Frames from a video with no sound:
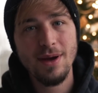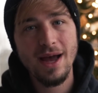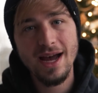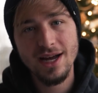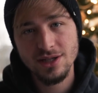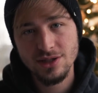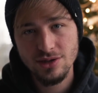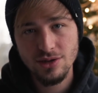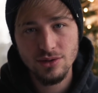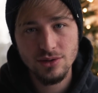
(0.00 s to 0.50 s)

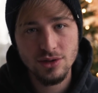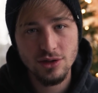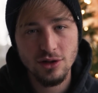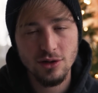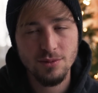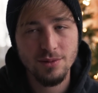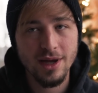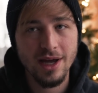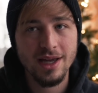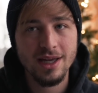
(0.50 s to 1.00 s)
past
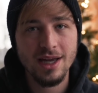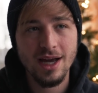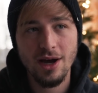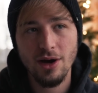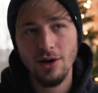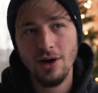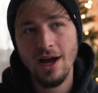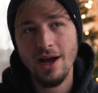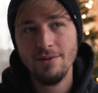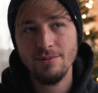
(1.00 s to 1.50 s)
YouTube. Like
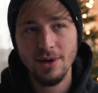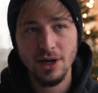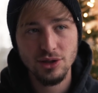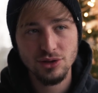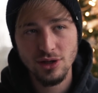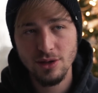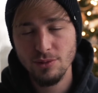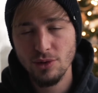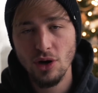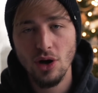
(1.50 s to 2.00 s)
I'll have my
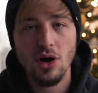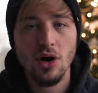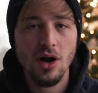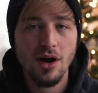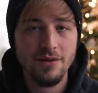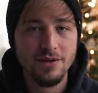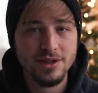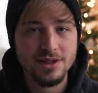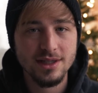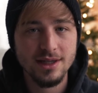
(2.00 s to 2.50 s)
dream car
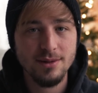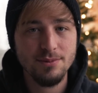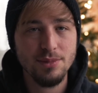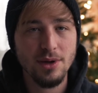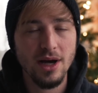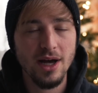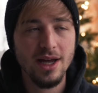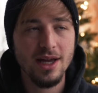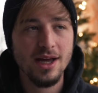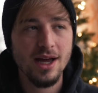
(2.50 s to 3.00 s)
obviously,
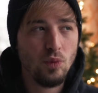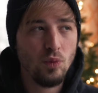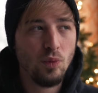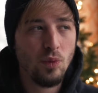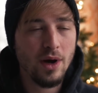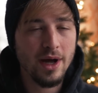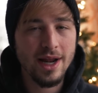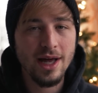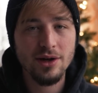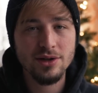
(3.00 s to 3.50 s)
but
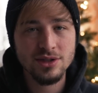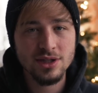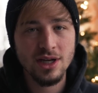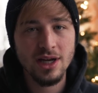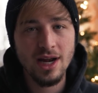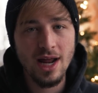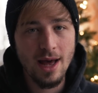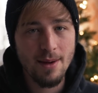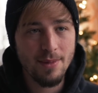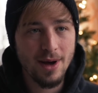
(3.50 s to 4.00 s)
what else
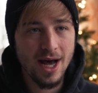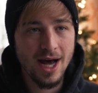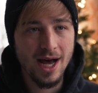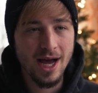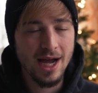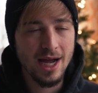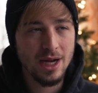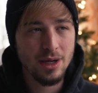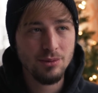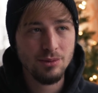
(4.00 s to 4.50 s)
could I
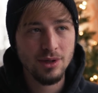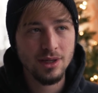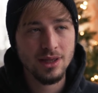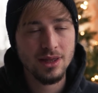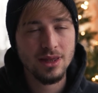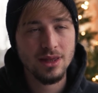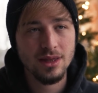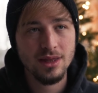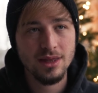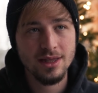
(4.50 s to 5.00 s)
buy
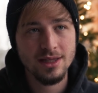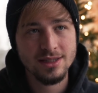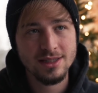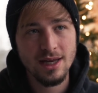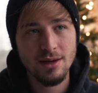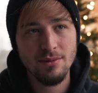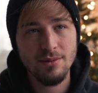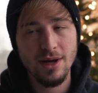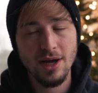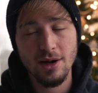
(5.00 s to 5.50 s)
with the
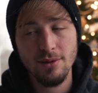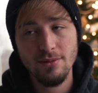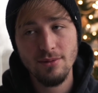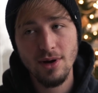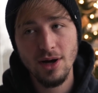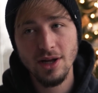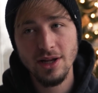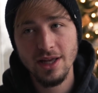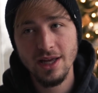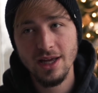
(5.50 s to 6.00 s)
same amount of
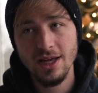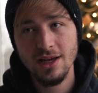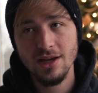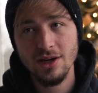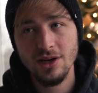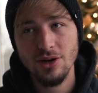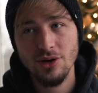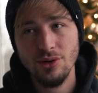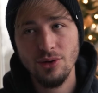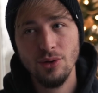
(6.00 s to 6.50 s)
money
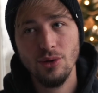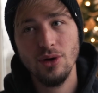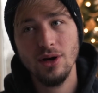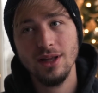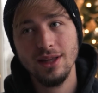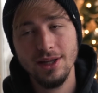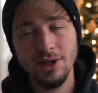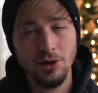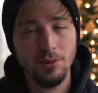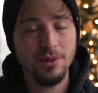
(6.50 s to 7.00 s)
or a
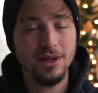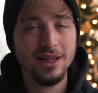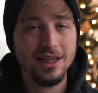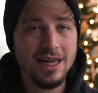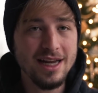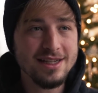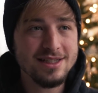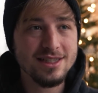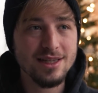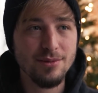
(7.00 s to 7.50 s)
little bit
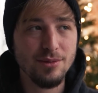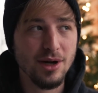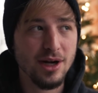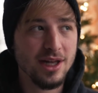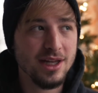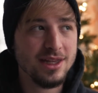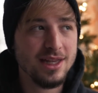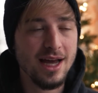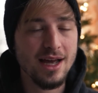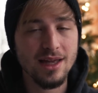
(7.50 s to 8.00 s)
less the
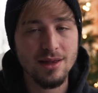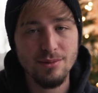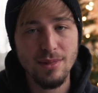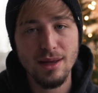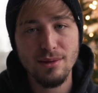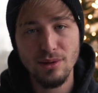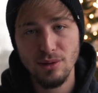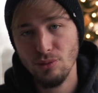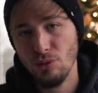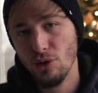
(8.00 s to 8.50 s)
money that can
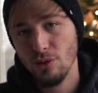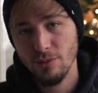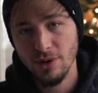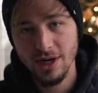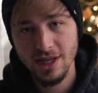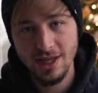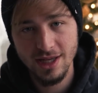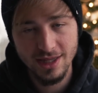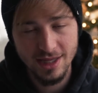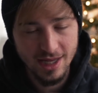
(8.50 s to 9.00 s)
make me more
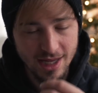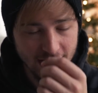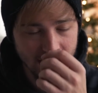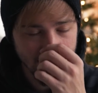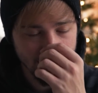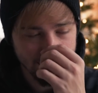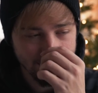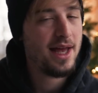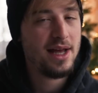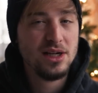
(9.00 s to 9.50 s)
money in the end.